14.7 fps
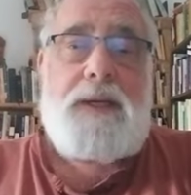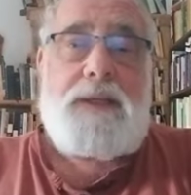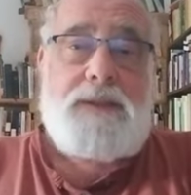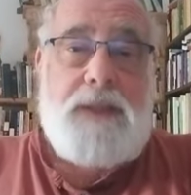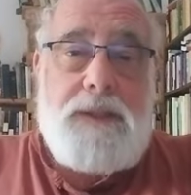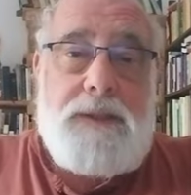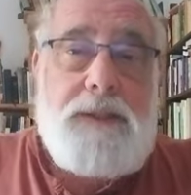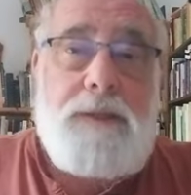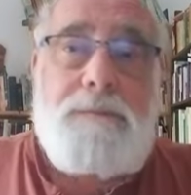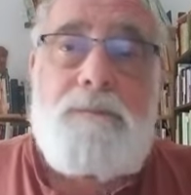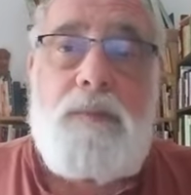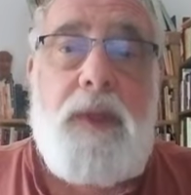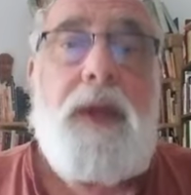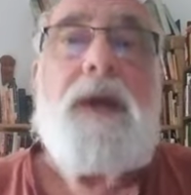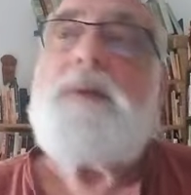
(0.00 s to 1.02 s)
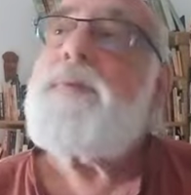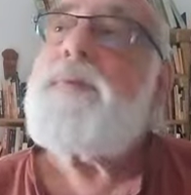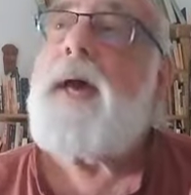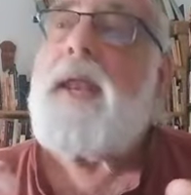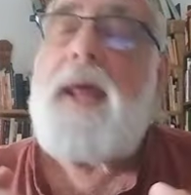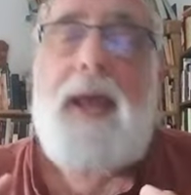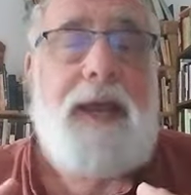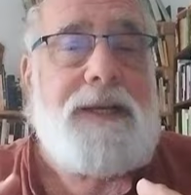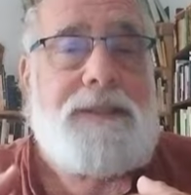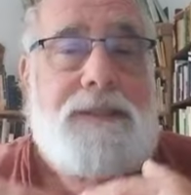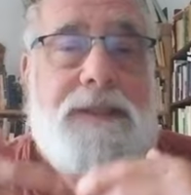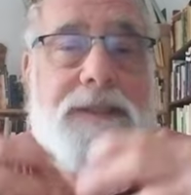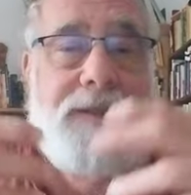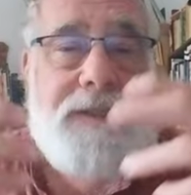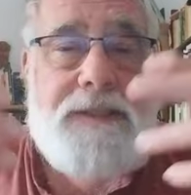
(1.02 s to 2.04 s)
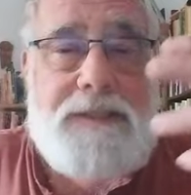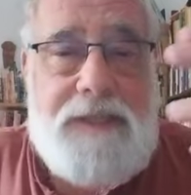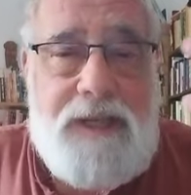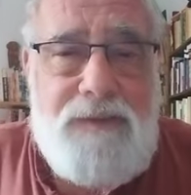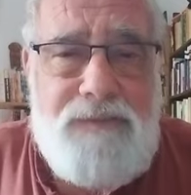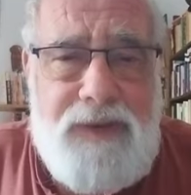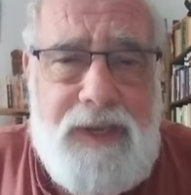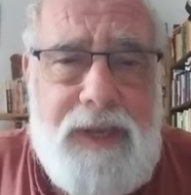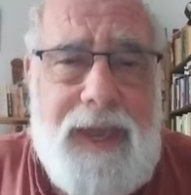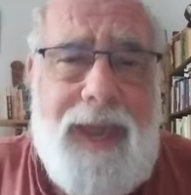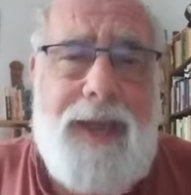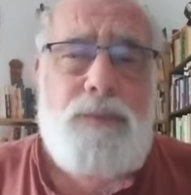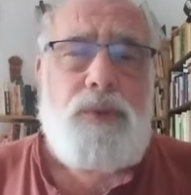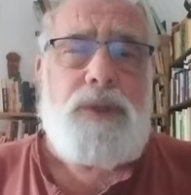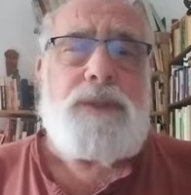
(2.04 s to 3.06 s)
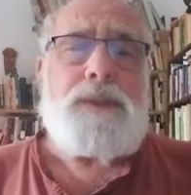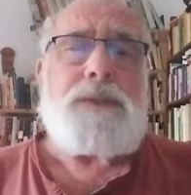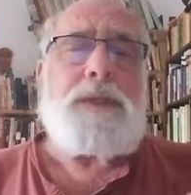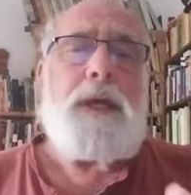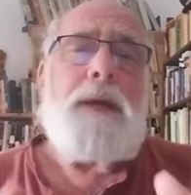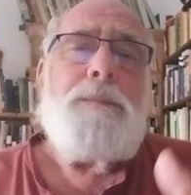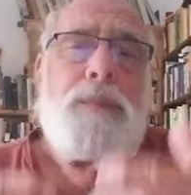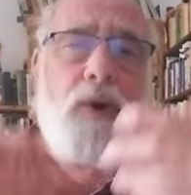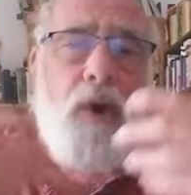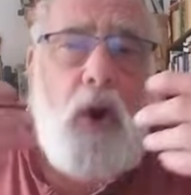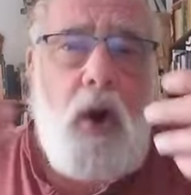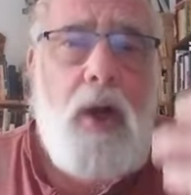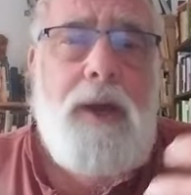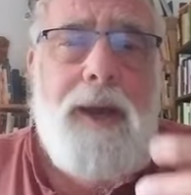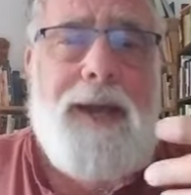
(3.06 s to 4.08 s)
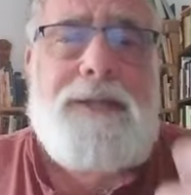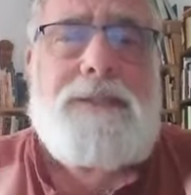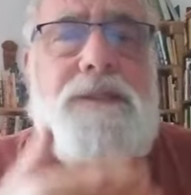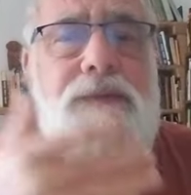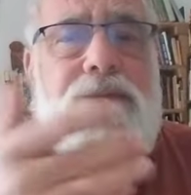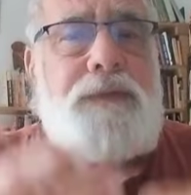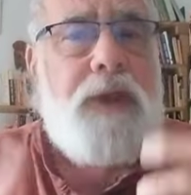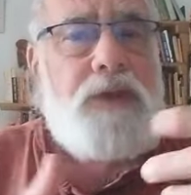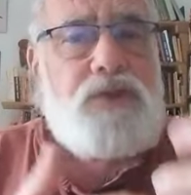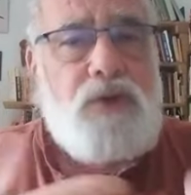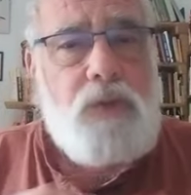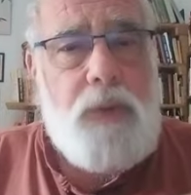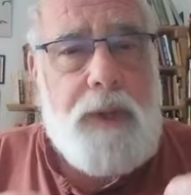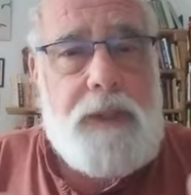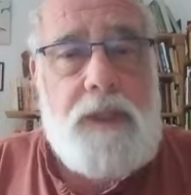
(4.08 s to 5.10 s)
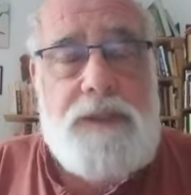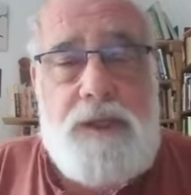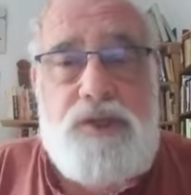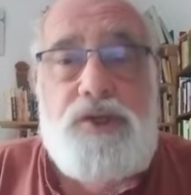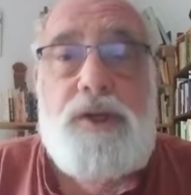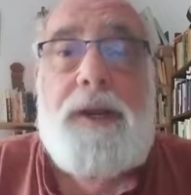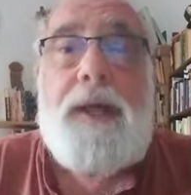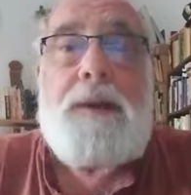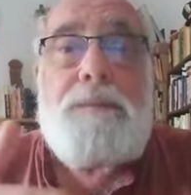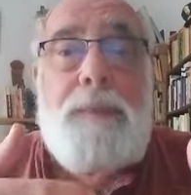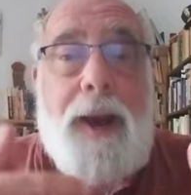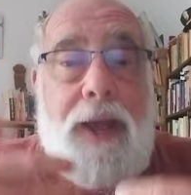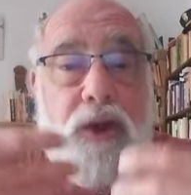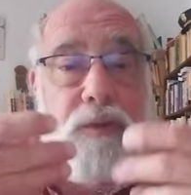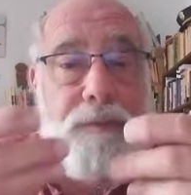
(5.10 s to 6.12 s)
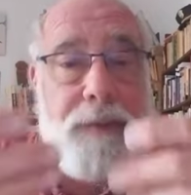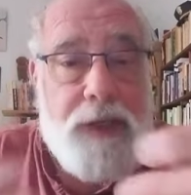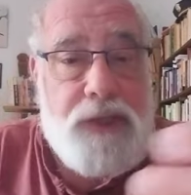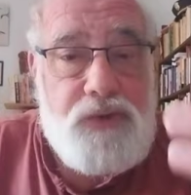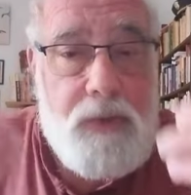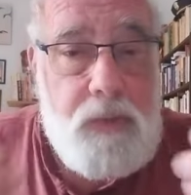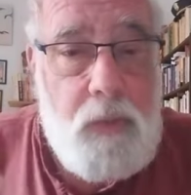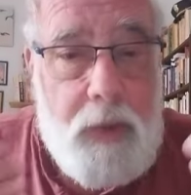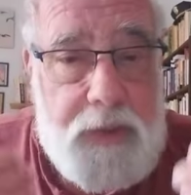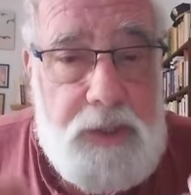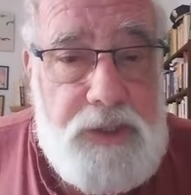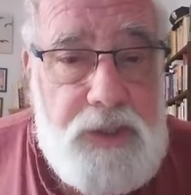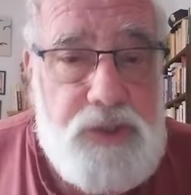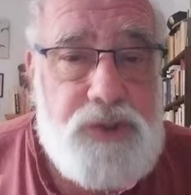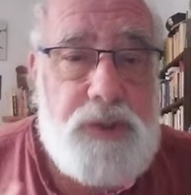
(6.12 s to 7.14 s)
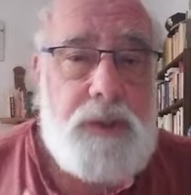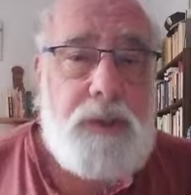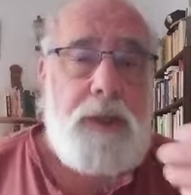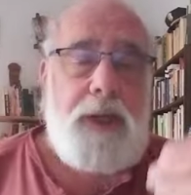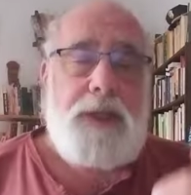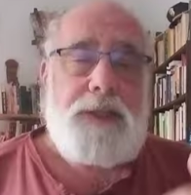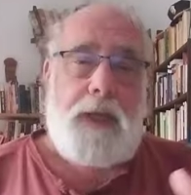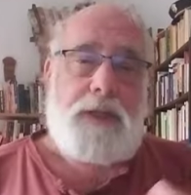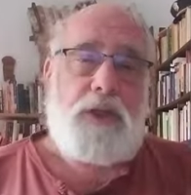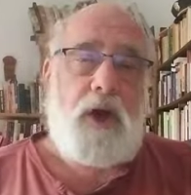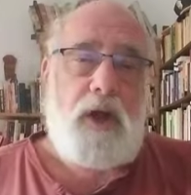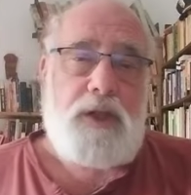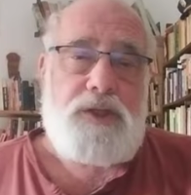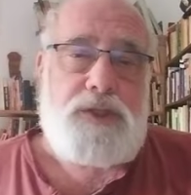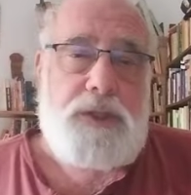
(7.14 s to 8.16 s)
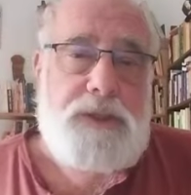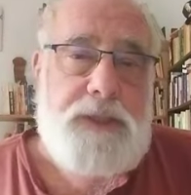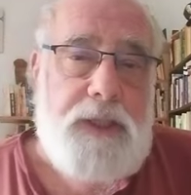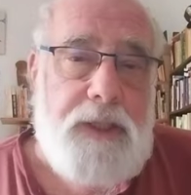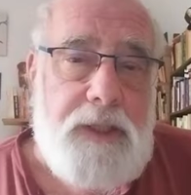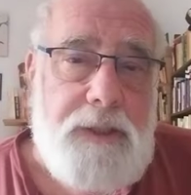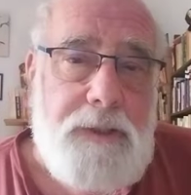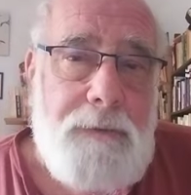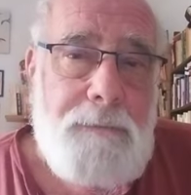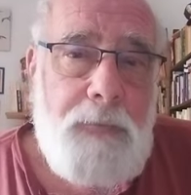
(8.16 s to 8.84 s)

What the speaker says: system that has CCTV cameras, but all kinds of facial recognition and biometric recognition technologies in it.